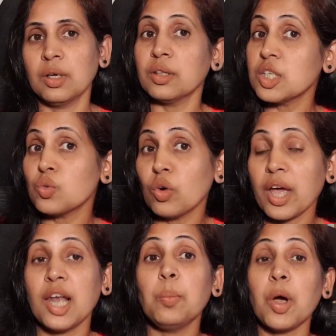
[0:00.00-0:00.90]
This would
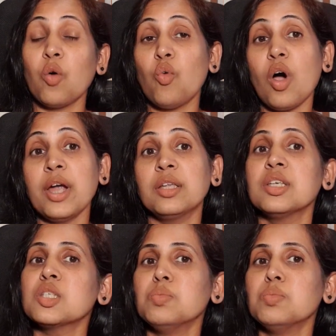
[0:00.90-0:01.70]
help avoid this